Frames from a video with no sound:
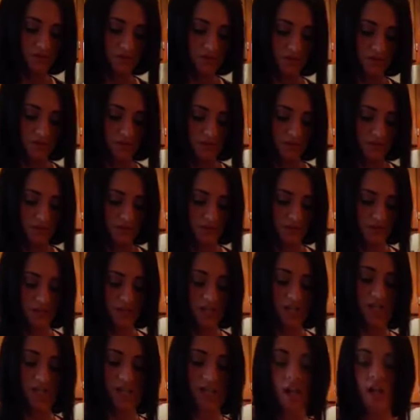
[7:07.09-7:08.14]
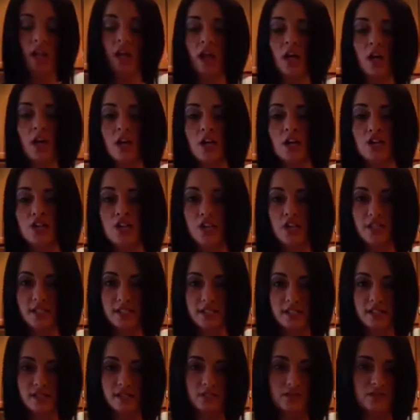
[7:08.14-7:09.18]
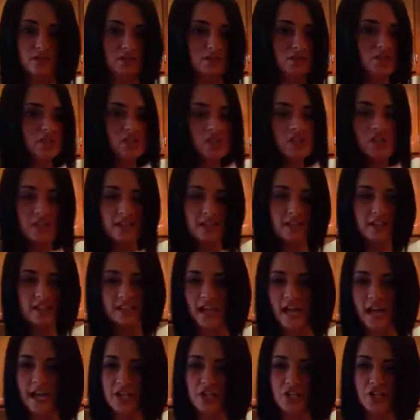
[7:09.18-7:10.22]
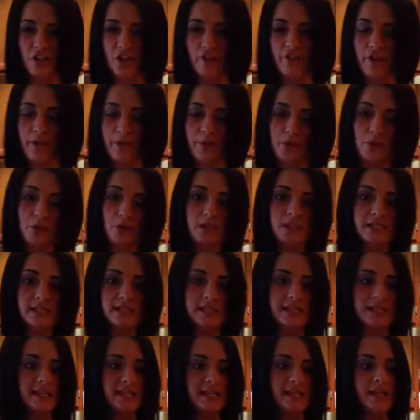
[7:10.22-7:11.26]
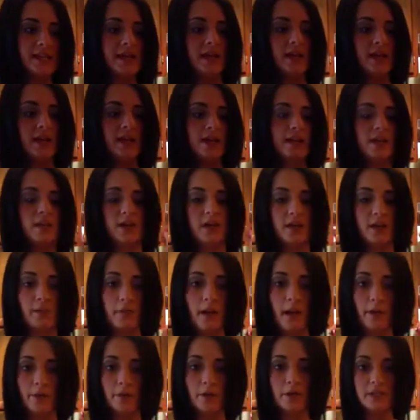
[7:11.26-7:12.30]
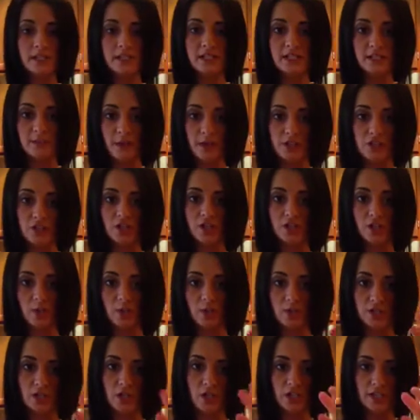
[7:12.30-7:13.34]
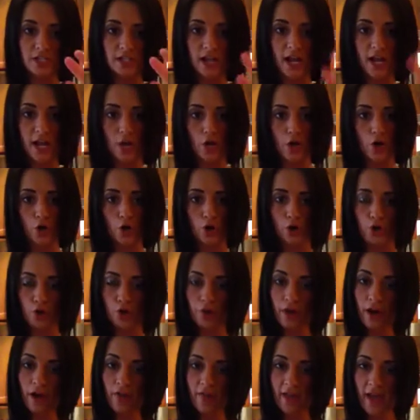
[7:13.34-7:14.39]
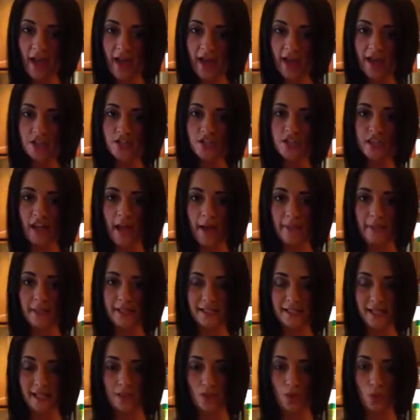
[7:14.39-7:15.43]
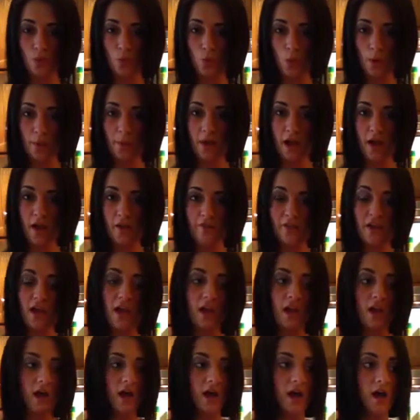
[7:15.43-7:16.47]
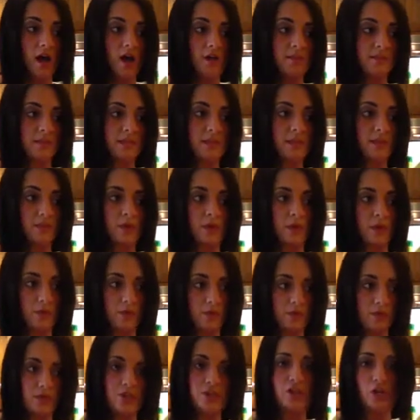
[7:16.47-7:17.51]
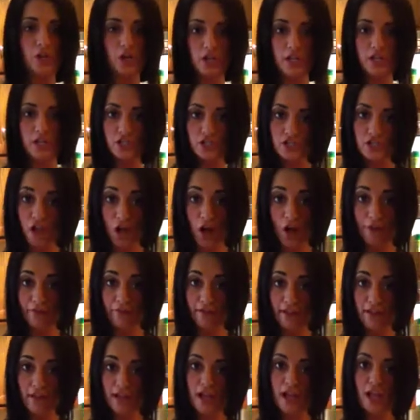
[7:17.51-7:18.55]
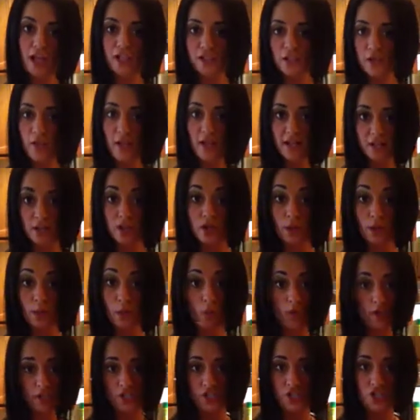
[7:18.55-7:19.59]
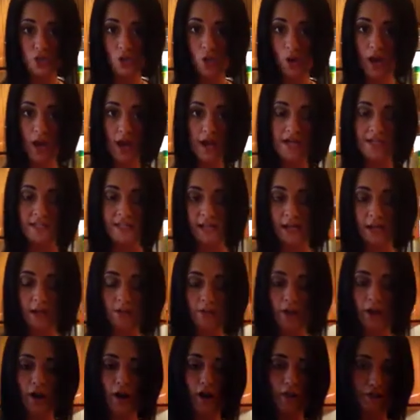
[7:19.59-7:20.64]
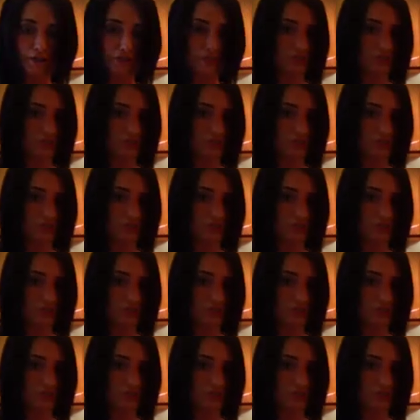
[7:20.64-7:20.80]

and go into the chicken, just look at the texture of them. You can see the peppers especially will start to kind of curl around the edge, and that means that they're warm enough to the point where they're starting to soften. So that's a good point. Just go ahead and take them right off the